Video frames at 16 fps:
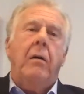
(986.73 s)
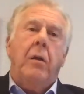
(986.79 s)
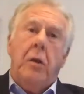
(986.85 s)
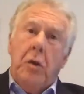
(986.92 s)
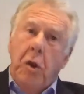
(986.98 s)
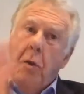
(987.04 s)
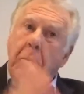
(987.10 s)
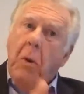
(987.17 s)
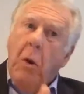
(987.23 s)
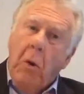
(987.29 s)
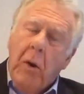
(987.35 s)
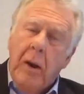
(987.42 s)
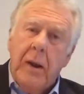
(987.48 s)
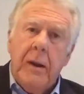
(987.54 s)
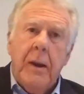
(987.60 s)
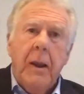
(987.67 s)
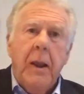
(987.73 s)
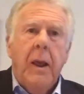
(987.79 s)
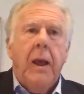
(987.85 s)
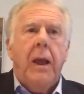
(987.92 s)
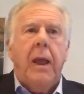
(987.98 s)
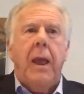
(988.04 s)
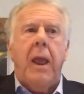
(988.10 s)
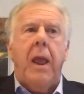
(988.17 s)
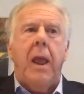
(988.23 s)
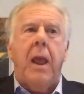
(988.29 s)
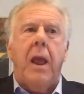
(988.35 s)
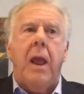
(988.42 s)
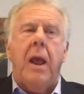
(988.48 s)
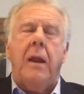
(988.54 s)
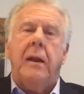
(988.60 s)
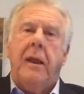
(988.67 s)
newborn,
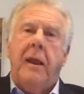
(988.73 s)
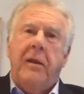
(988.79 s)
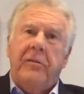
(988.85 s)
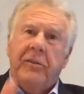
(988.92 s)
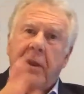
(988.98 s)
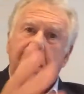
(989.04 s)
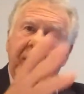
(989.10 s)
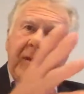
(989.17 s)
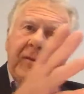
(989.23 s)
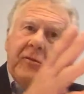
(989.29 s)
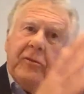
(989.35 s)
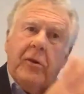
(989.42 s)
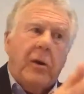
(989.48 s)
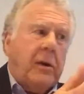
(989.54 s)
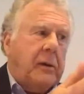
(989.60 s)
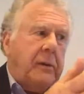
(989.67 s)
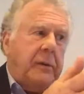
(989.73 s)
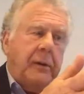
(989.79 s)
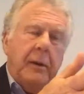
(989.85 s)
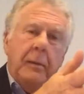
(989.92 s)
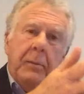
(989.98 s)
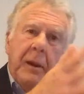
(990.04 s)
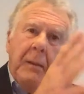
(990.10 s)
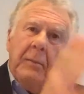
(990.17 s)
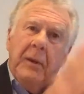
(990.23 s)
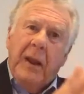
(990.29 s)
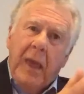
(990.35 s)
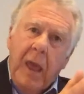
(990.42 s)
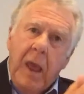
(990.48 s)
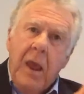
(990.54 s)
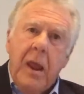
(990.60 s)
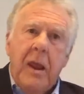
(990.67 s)
and as they start becoming of
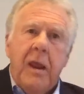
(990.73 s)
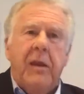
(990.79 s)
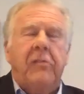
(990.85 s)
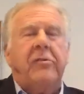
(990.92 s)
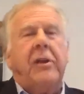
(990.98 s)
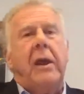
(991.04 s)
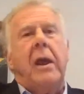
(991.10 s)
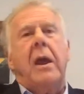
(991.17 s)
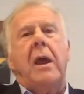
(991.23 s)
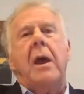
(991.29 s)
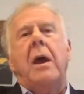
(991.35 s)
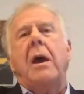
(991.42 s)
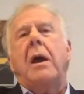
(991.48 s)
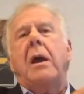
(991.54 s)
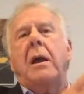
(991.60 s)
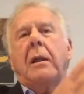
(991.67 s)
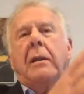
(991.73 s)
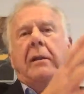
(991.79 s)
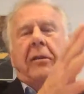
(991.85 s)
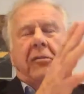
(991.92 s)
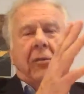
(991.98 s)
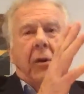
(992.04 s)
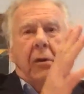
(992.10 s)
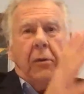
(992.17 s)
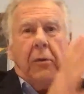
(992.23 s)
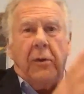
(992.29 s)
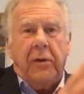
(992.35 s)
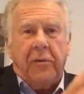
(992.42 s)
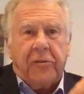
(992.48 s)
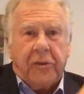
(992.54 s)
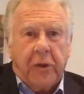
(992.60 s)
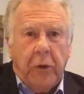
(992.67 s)
age and they start going
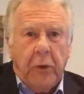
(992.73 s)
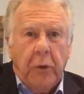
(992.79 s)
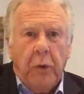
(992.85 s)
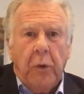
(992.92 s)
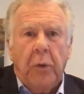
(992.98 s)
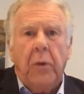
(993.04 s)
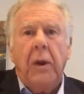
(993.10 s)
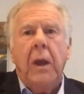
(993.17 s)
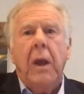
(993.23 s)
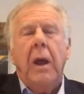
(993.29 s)
to school,